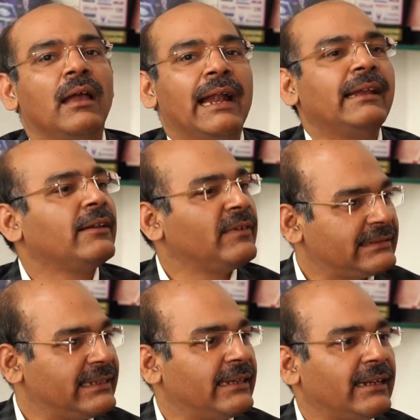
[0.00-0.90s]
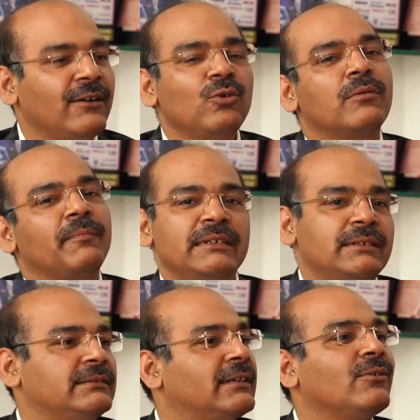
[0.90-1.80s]
And then we say that, look,
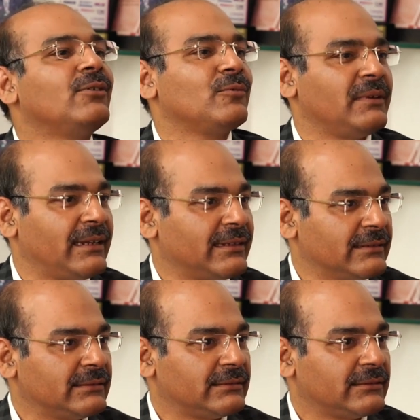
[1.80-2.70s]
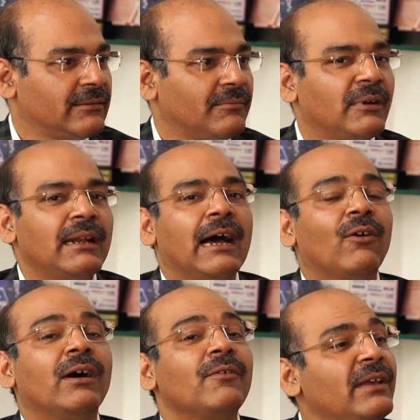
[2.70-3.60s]
patients are going to be like this, but
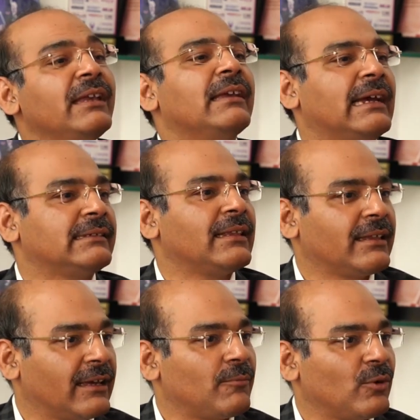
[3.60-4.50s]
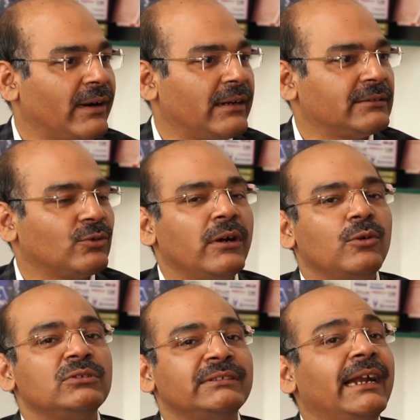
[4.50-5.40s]
how are we as healthcare providers going
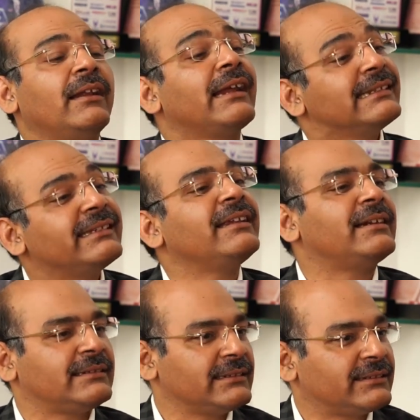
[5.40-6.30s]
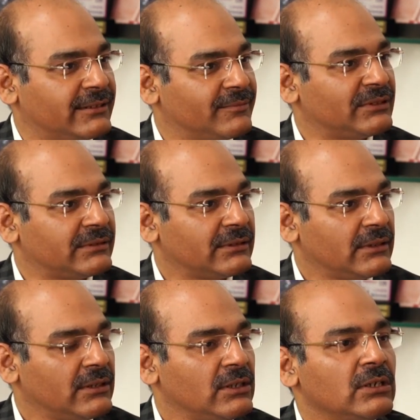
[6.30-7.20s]
to set resilient systems
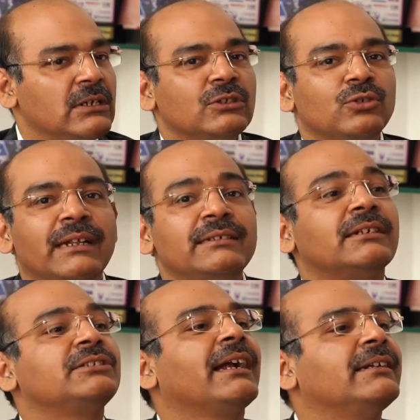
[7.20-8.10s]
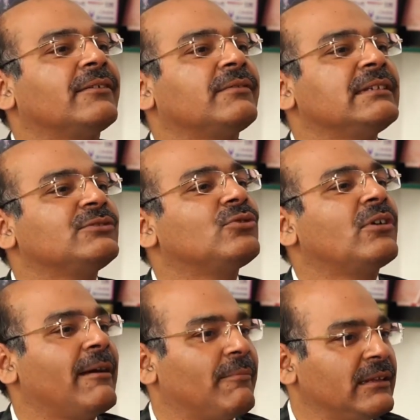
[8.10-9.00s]
so that such kind of things do
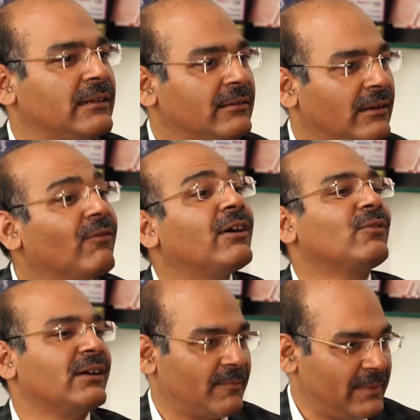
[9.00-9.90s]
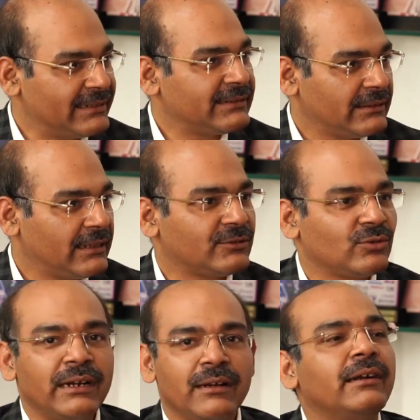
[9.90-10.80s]
not happen in our workplace. Yeah?
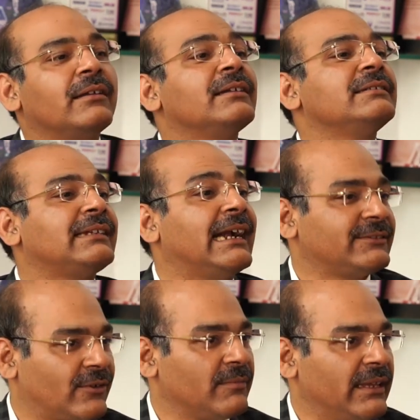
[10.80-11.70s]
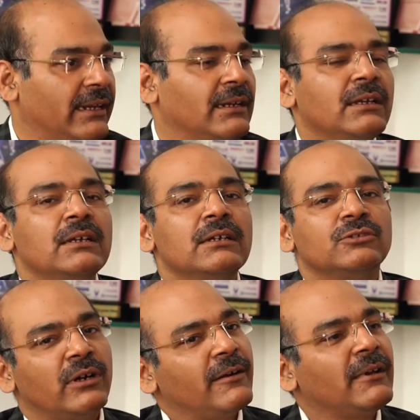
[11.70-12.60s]
So it literally starts from there.
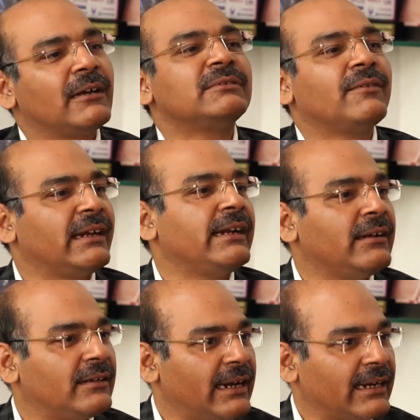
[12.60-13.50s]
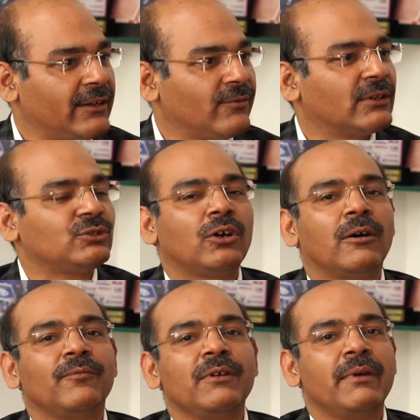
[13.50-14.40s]
So it becomes a very interactive
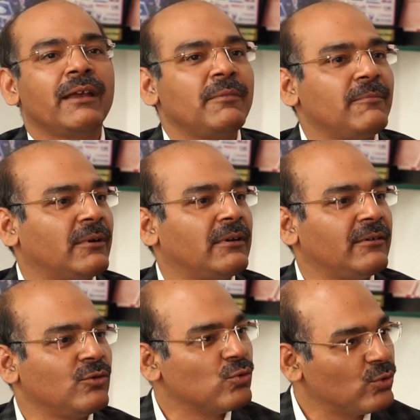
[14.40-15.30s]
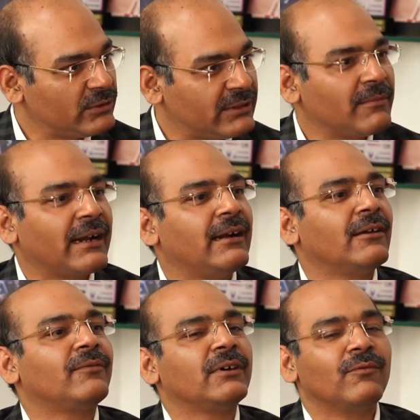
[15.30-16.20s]
workshop. We make people do some kind
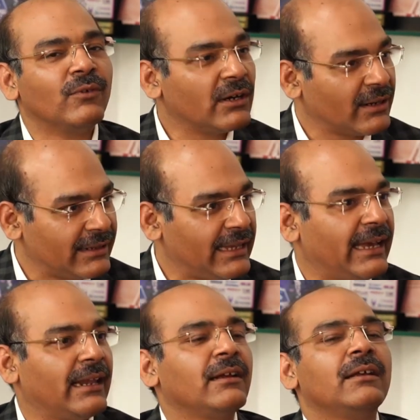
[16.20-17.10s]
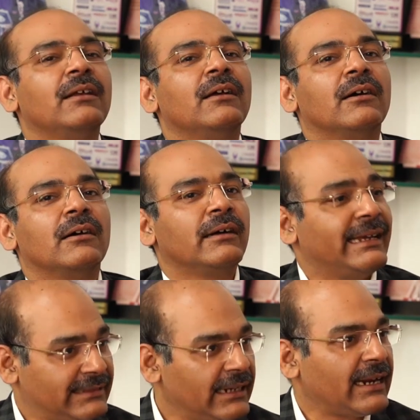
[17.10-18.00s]
of a work there,
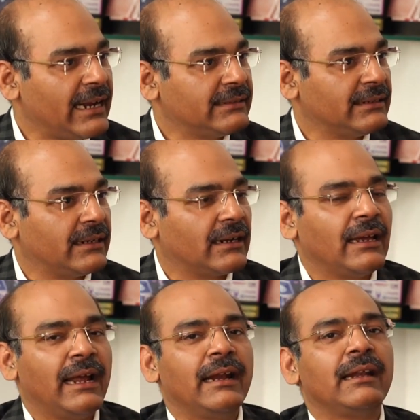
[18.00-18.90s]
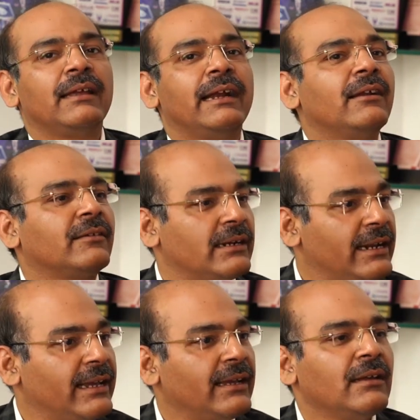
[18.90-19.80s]
etc., etc. And at the end of the
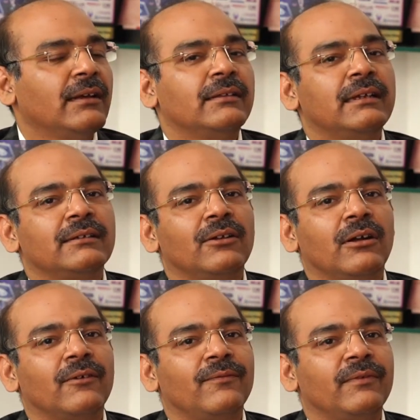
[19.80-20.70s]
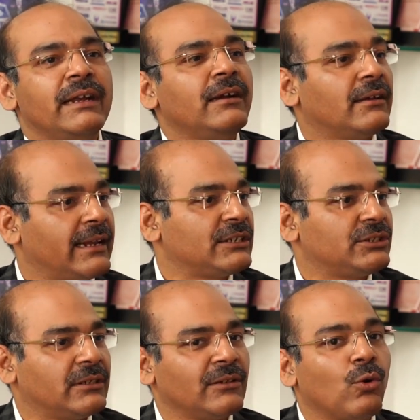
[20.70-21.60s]
day, there is a lot of
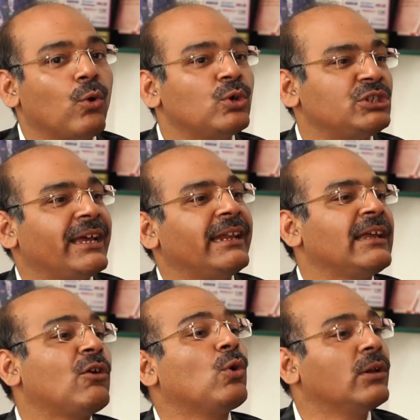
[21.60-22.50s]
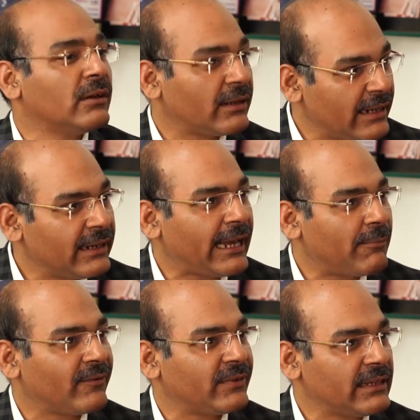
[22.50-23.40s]
interaction, co-sharing, co-learning
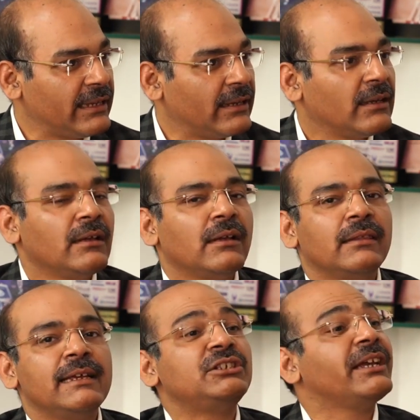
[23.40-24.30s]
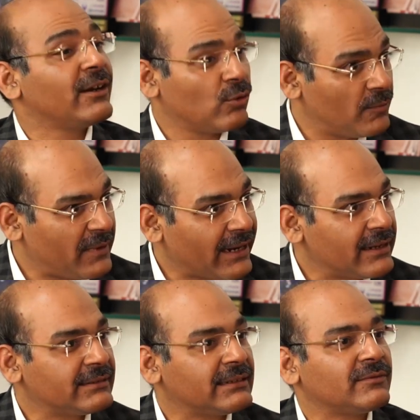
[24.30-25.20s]
type of a thing. They share good
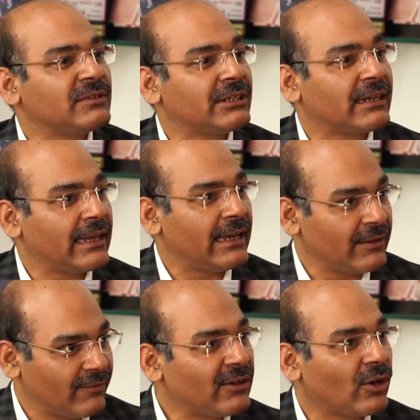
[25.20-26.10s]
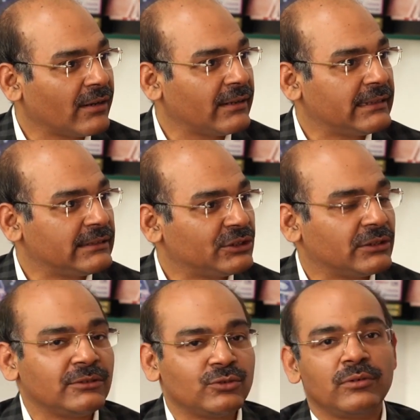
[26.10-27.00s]
practices which are there in one
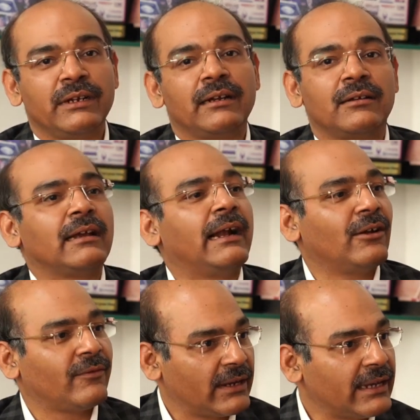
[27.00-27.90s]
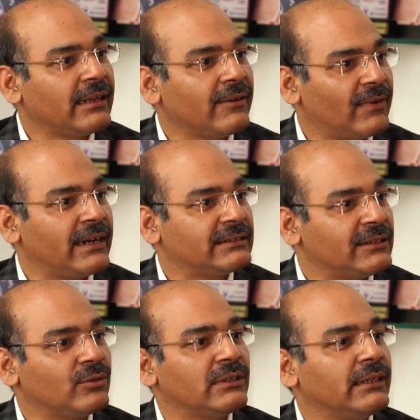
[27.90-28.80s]
organization, so it kind of again reflects
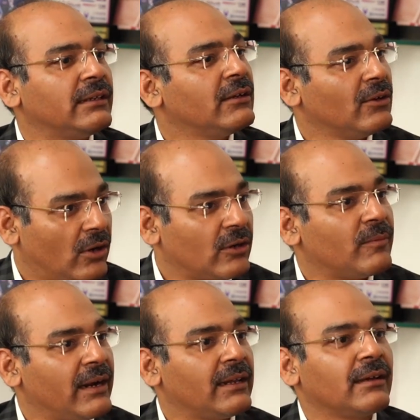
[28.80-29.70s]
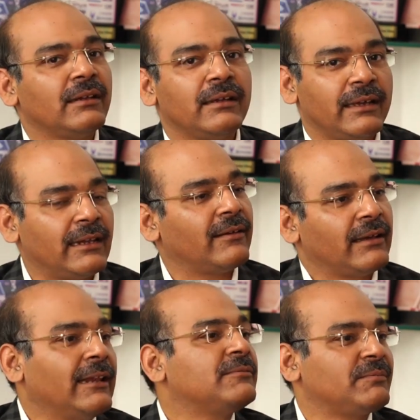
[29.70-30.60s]
into the, automatically
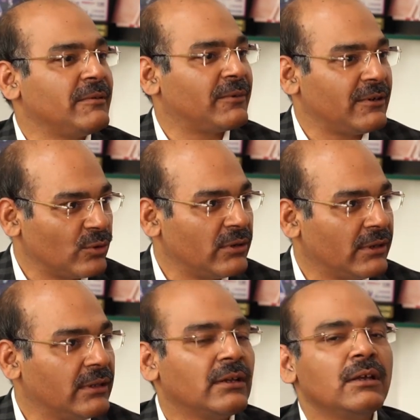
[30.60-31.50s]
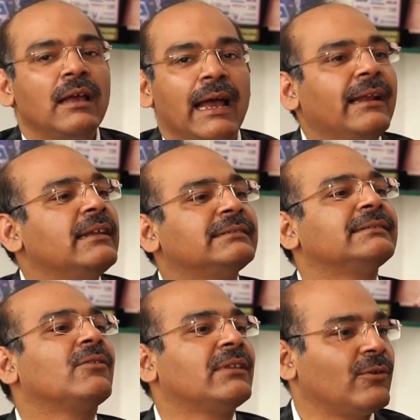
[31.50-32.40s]
helps people to learn. And this is
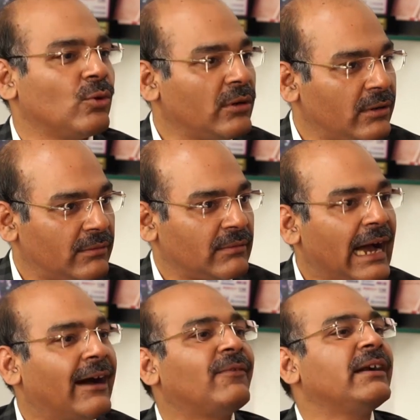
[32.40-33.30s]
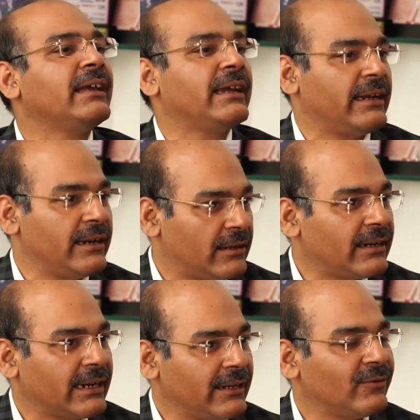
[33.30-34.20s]
how that whole half a day
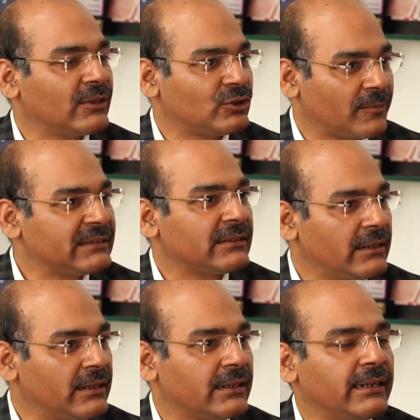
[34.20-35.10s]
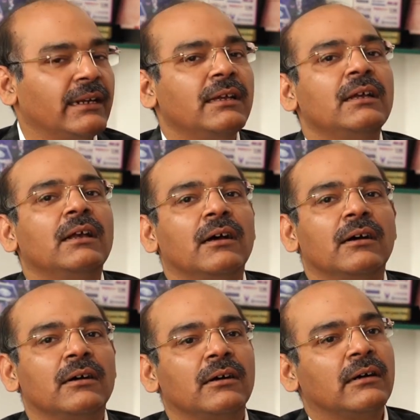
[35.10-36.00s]
interactive workshop is conducted,
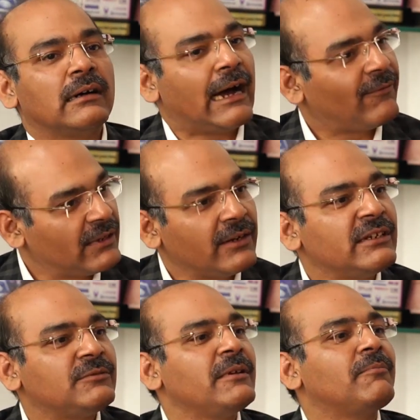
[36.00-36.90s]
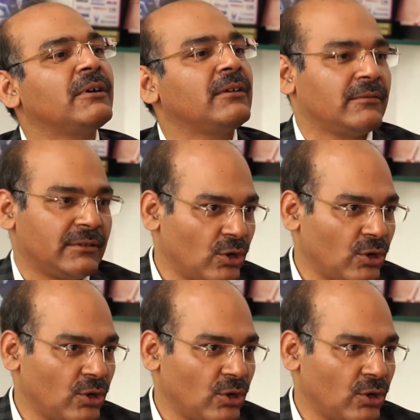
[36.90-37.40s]
after which people, the